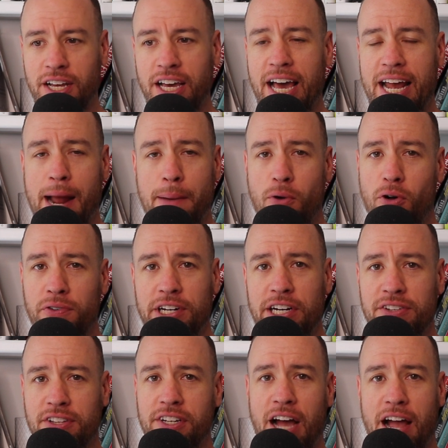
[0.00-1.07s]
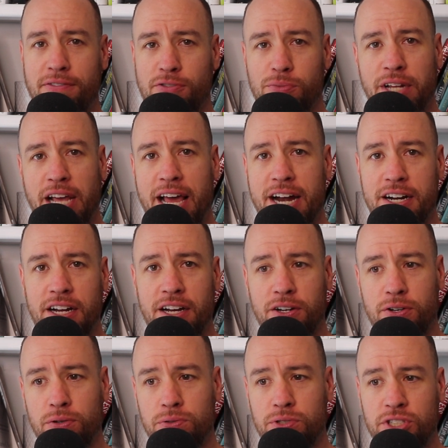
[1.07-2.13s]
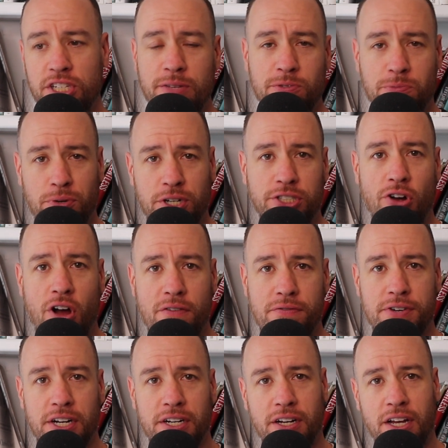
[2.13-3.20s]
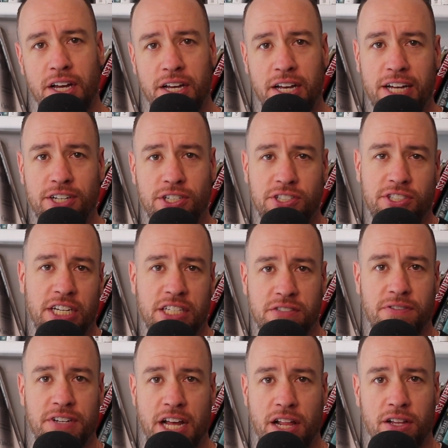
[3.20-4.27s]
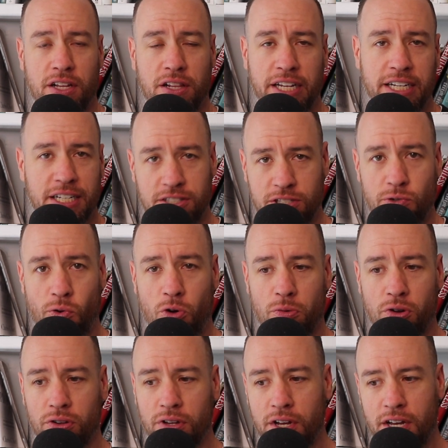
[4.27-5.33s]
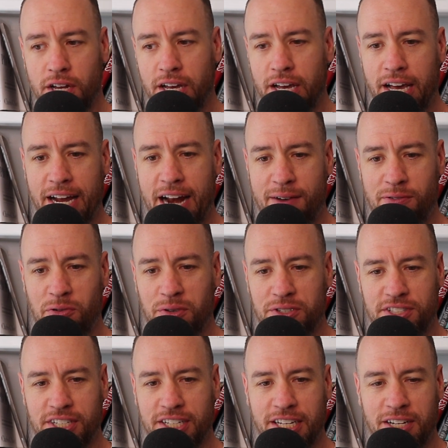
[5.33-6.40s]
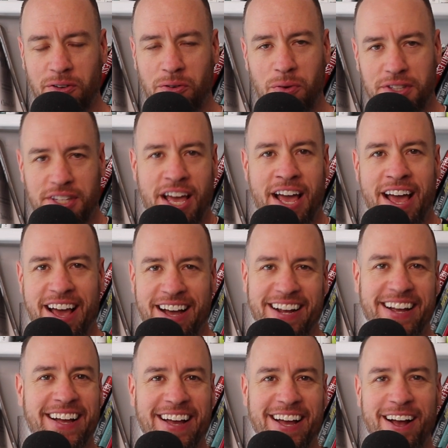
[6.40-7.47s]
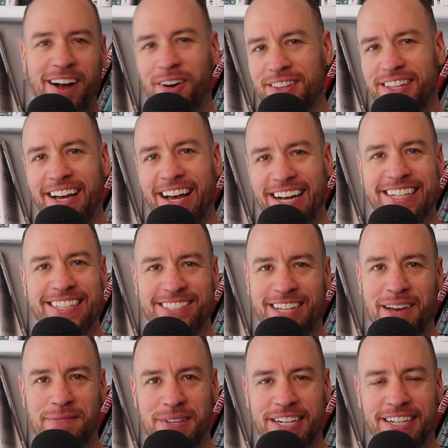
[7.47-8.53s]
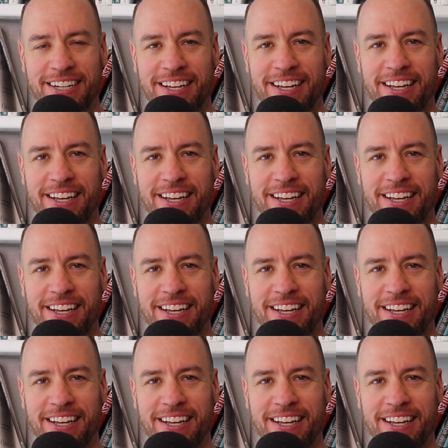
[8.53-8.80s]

And I'm over here, the guy from Canada who seems pretty confident and just says vanilla like it's normal. And everyone's thinking, what the heck? What the heck does that mean?